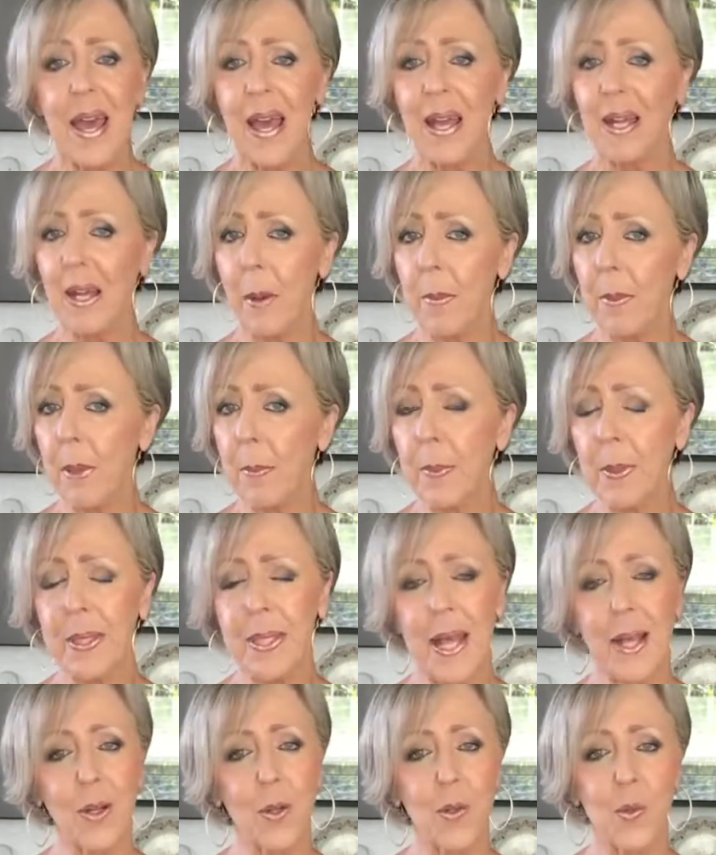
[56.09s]
Gummy
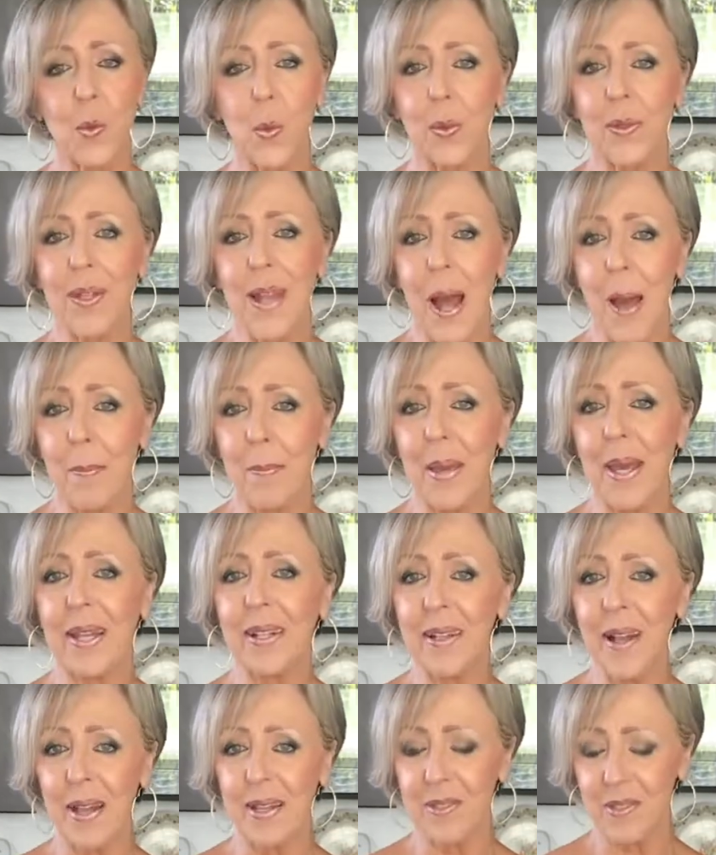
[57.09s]
potatoes will not make
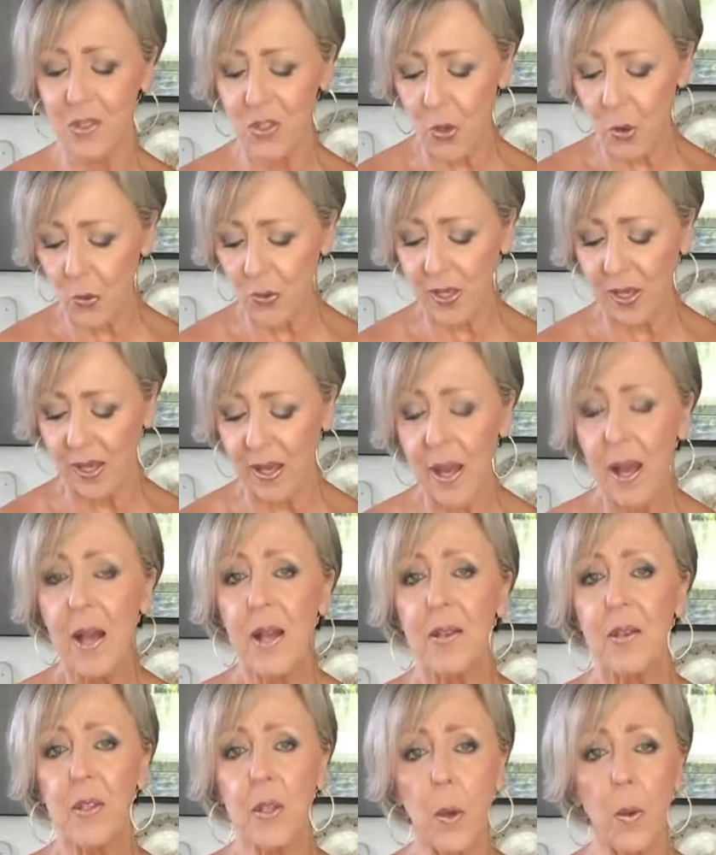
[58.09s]
nice gnocchi.
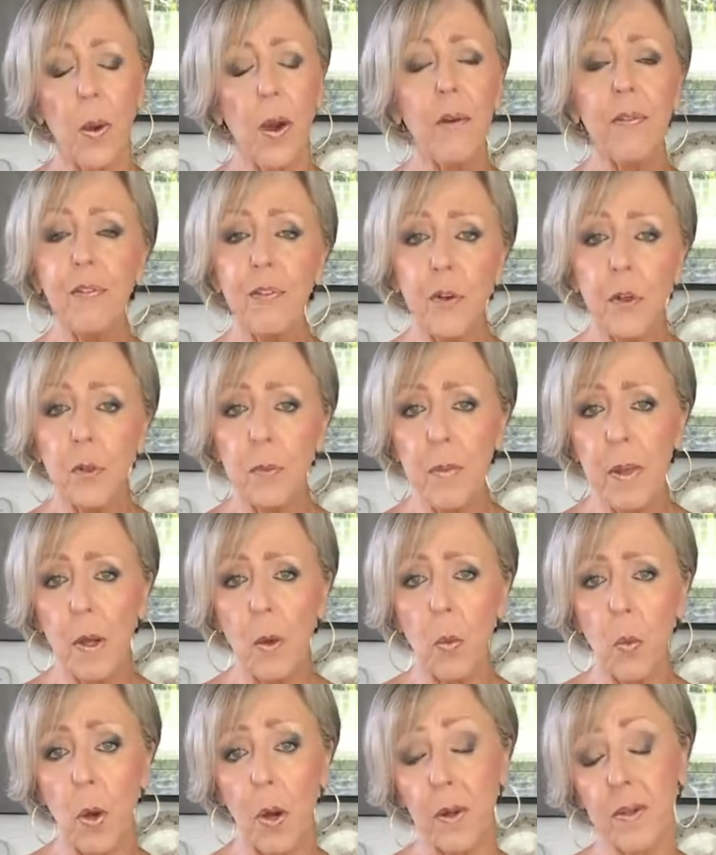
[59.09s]
So a food mill
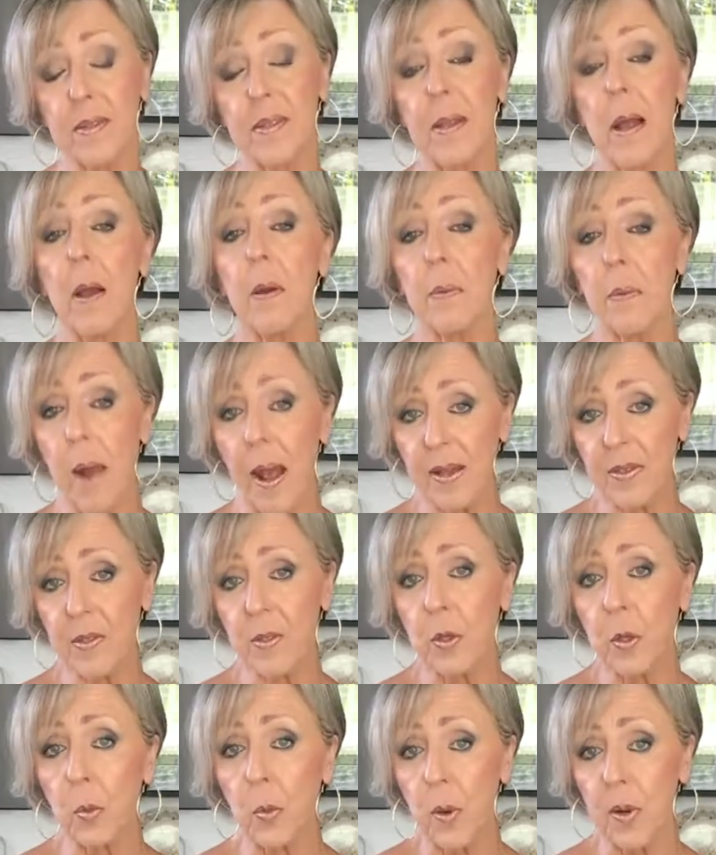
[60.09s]
works, a
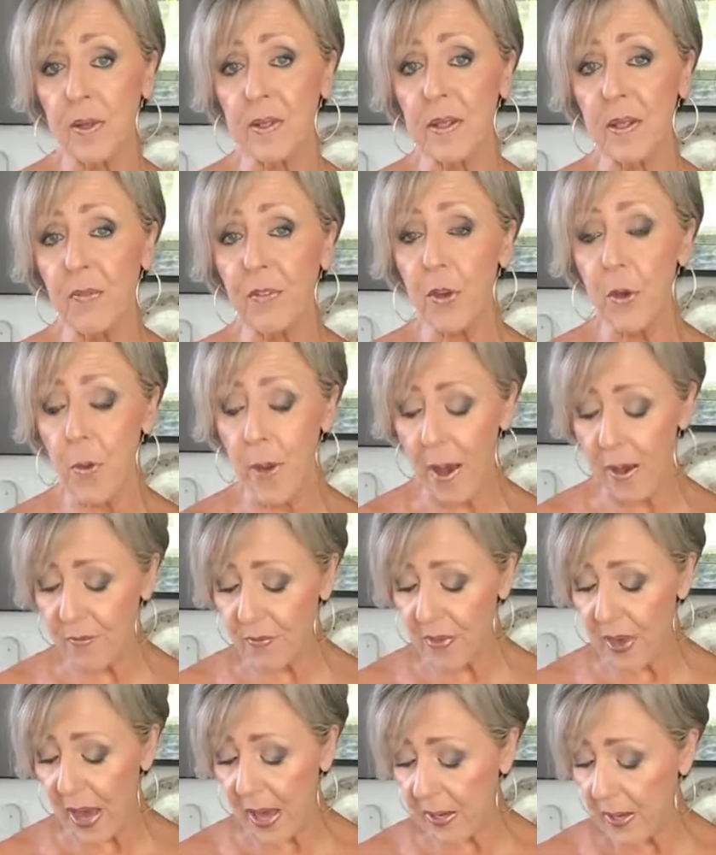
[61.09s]
ricer works if you have
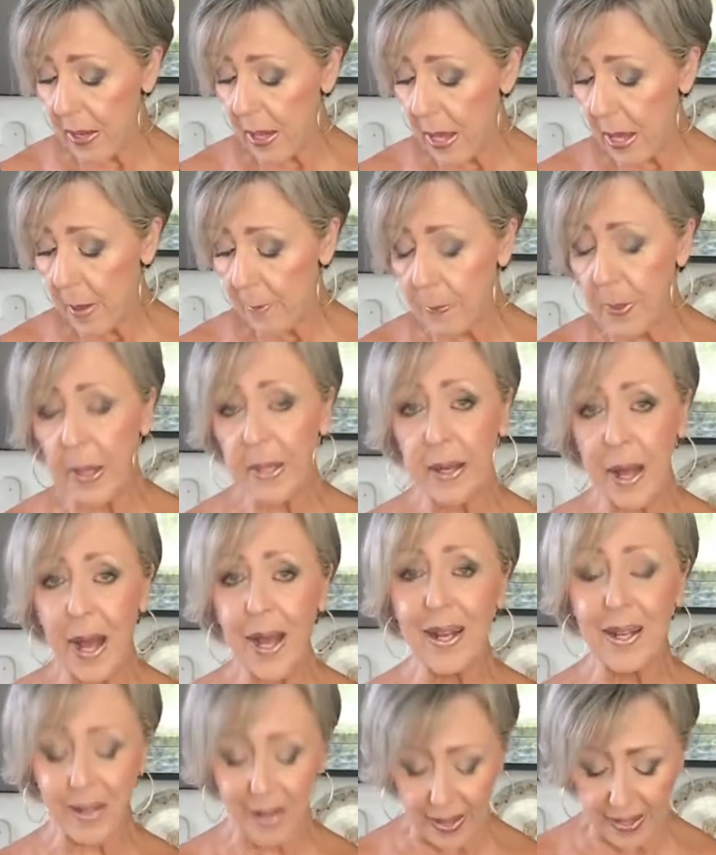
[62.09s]
that, but I
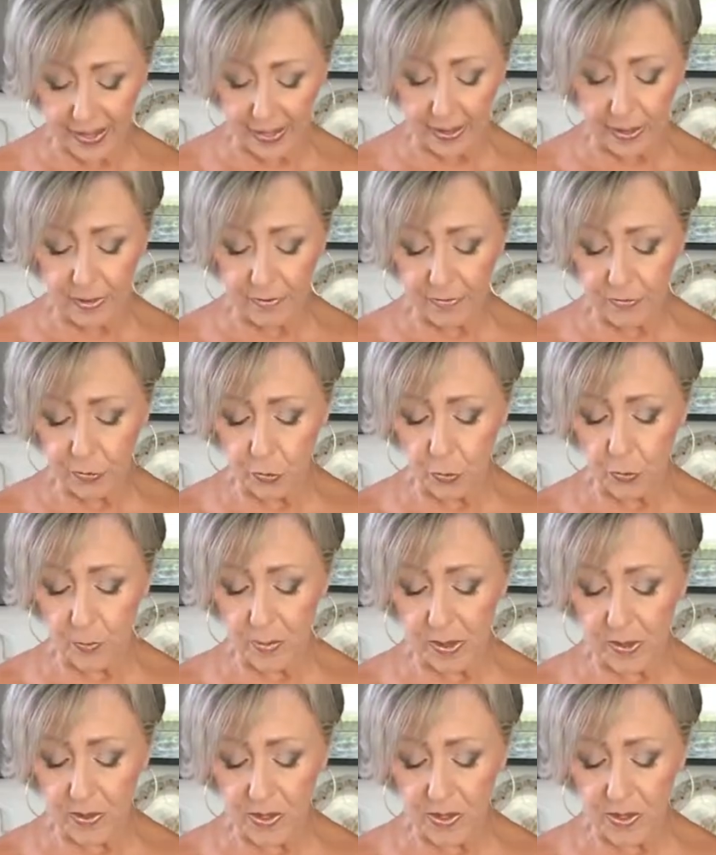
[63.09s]
like a food mill.